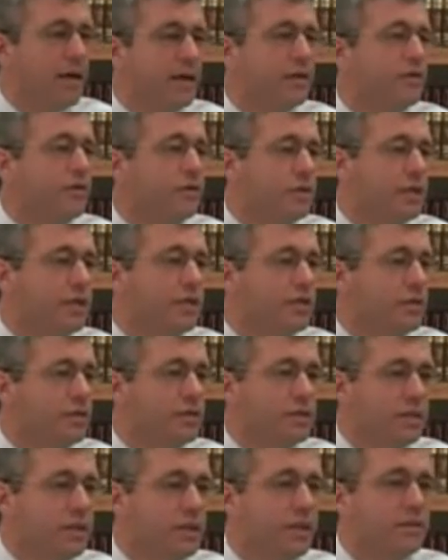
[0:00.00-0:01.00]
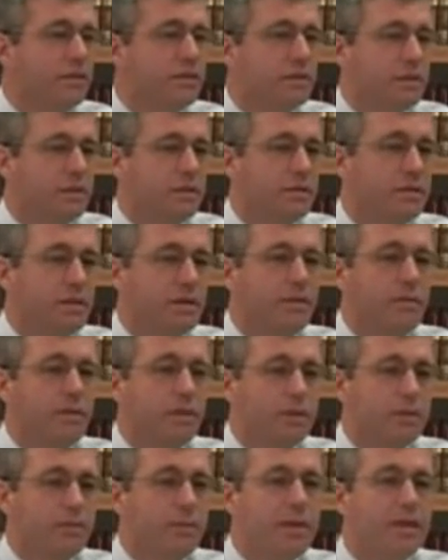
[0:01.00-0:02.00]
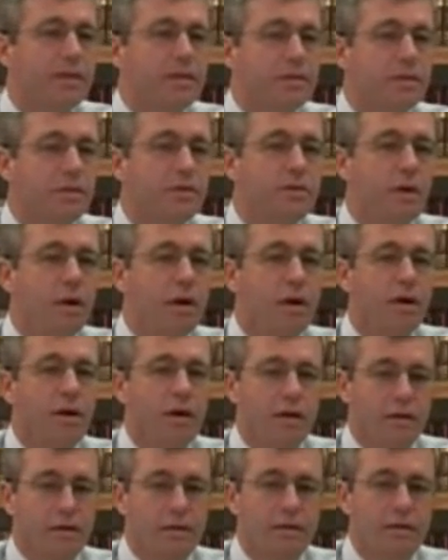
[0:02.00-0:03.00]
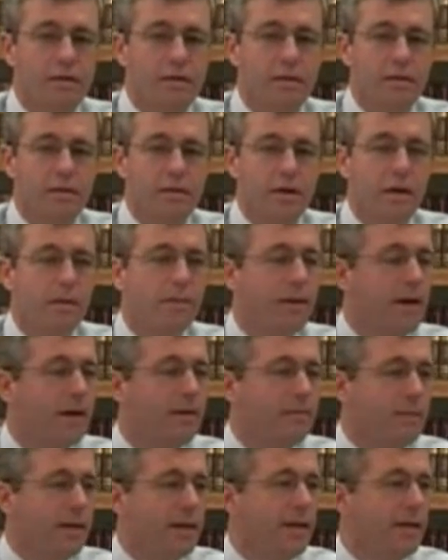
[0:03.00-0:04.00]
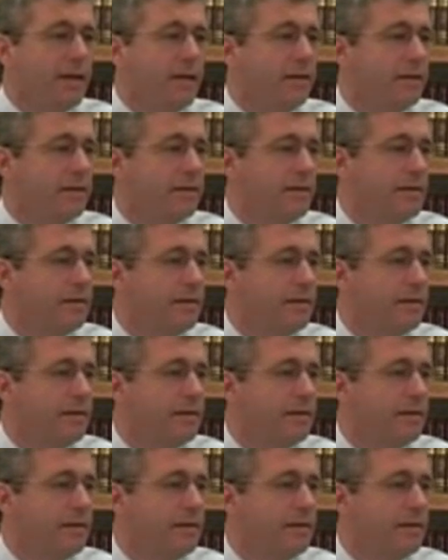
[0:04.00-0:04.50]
Accusations against us that we speak too hard about man